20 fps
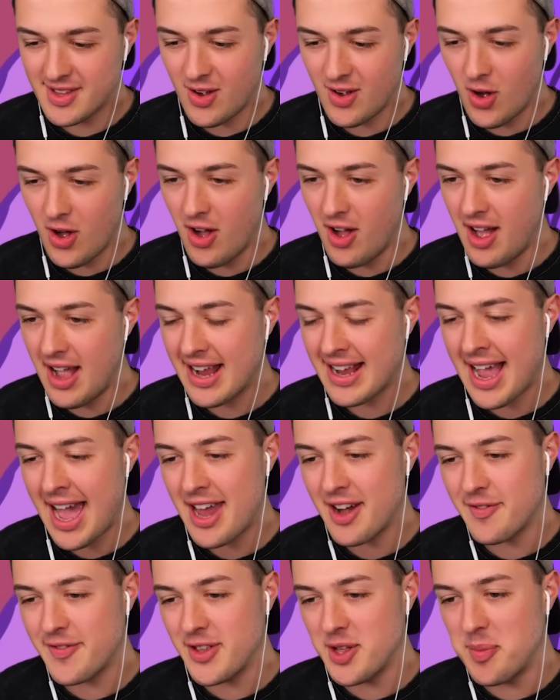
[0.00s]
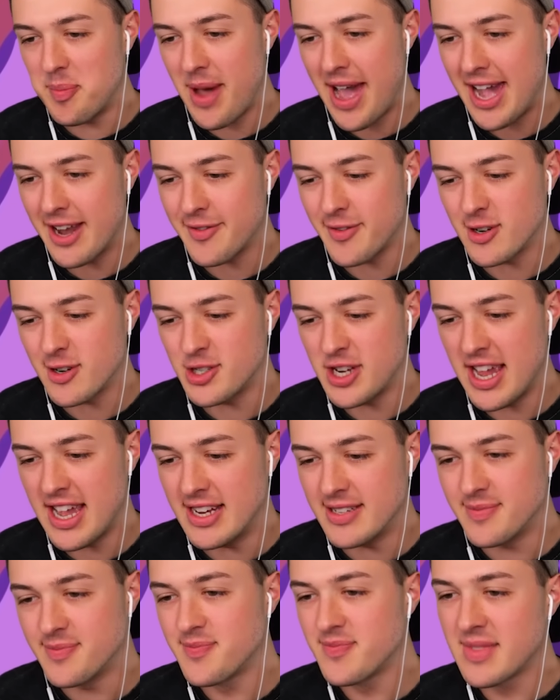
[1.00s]
Oh, I kind of feel bad for
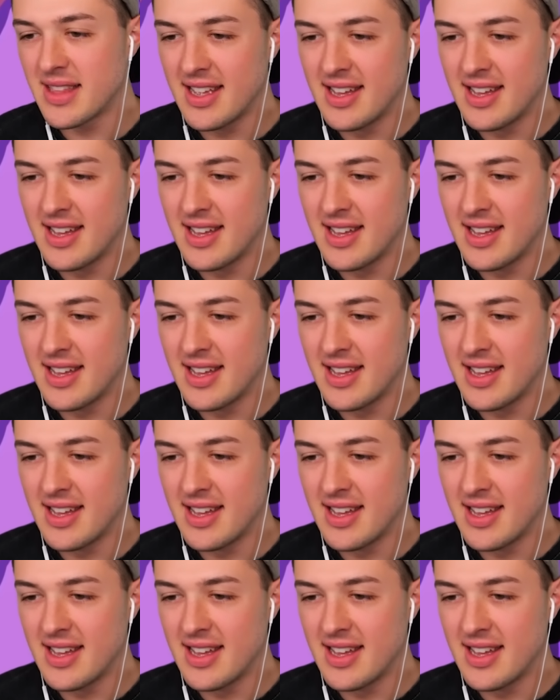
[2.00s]
Jade.